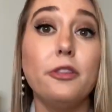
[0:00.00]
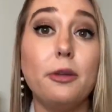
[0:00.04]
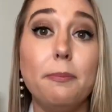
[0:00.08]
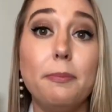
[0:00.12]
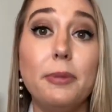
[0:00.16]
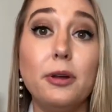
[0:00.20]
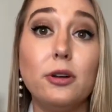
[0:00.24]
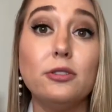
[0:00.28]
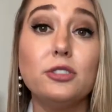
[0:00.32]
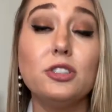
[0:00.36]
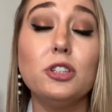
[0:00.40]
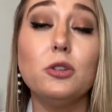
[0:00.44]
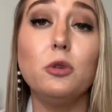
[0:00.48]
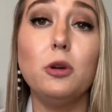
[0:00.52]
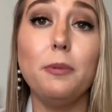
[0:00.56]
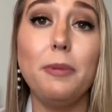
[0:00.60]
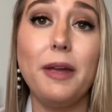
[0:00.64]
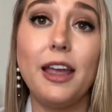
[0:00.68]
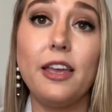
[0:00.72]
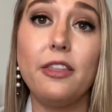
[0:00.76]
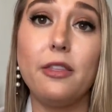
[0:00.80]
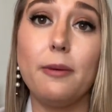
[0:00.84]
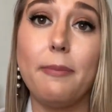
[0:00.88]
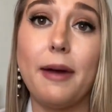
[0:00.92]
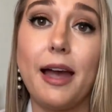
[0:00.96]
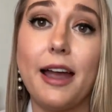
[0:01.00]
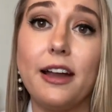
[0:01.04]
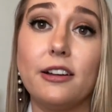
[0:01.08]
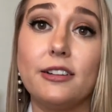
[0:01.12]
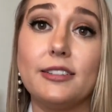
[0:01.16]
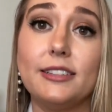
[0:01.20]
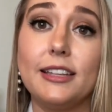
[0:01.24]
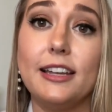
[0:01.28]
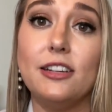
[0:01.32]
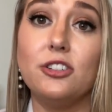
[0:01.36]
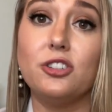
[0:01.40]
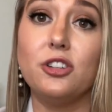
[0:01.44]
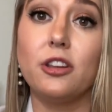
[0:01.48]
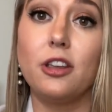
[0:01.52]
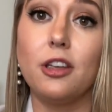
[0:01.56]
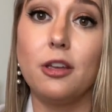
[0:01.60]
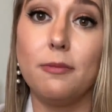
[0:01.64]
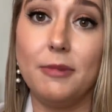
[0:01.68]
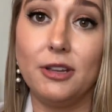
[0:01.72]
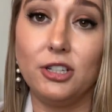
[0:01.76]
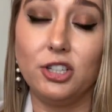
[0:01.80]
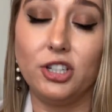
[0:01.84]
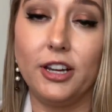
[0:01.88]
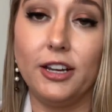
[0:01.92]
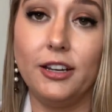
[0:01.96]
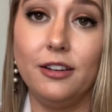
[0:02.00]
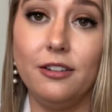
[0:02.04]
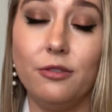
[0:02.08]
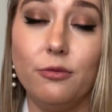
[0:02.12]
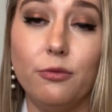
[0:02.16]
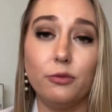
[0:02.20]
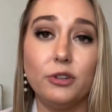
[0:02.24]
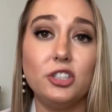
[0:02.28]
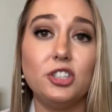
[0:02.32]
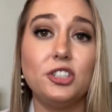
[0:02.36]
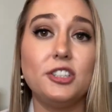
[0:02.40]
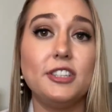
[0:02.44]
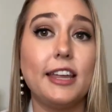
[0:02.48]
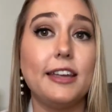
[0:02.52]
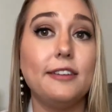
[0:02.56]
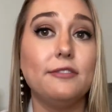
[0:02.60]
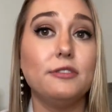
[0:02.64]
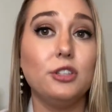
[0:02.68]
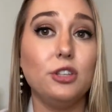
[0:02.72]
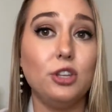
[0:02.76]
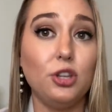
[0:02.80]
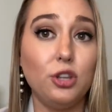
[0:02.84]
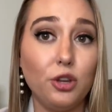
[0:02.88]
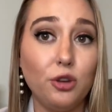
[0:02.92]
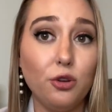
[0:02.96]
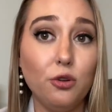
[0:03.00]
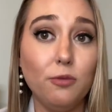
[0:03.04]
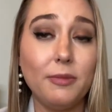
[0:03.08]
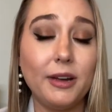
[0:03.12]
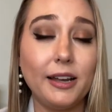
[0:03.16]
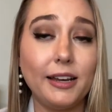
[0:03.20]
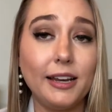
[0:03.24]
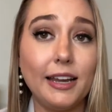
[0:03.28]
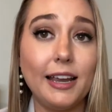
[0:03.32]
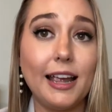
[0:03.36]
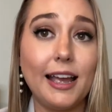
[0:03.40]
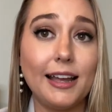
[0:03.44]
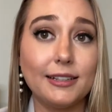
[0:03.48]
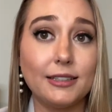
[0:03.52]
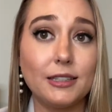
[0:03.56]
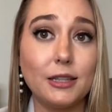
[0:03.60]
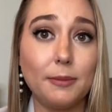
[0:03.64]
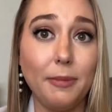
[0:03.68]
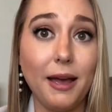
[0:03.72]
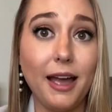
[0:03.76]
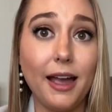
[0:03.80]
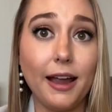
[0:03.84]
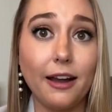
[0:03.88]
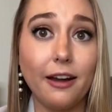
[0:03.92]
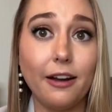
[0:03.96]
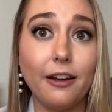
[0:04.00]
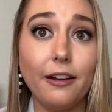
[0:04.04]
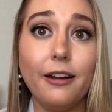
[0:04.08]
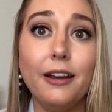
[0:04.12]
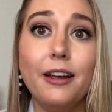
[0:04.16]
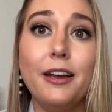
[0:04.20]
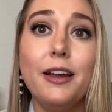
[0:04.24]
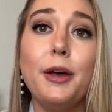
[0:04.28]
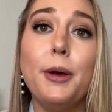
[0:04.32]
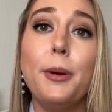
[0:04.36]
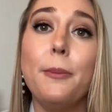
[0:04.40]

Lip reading: The builder will pay the buyer's agent commission, which saves you money as the buyer.